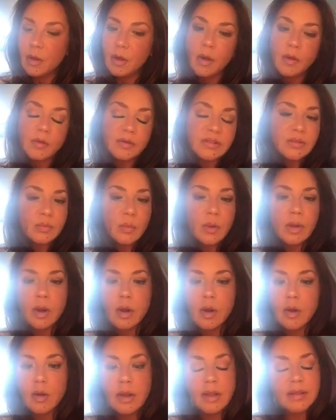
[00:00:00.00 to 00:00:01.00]
oh,
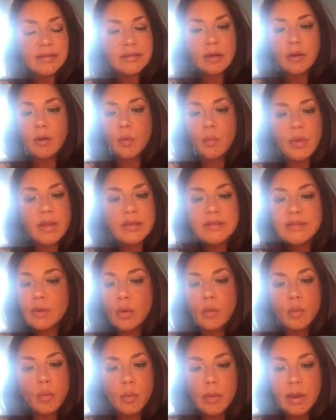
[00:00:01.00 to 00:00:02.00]
sweetheart, it's going to be
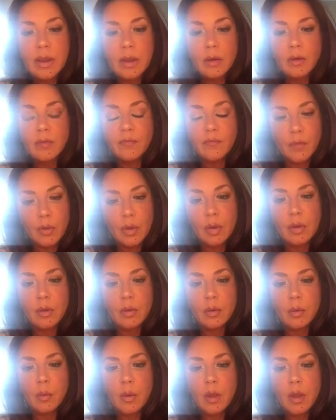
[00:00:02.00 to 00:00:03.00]
so real for
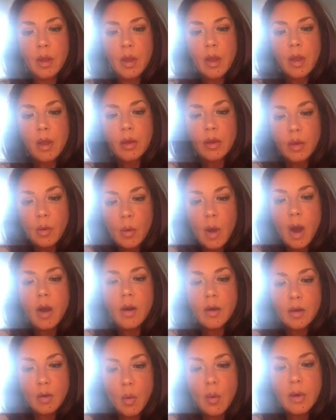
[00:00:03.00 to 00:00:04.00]
you. You
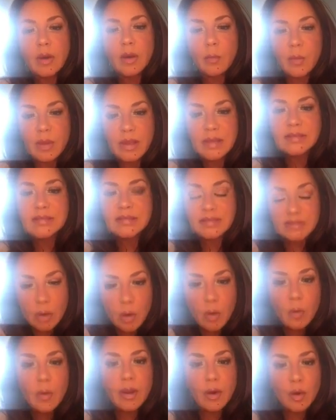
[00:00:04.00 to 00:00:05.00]
are going to be
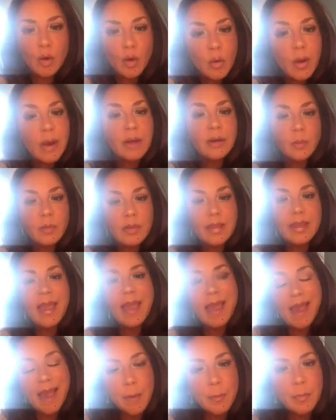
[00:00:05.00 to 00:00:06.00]
so incredibly
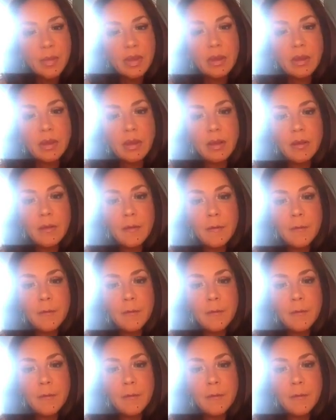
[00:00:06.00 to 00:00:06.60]
happy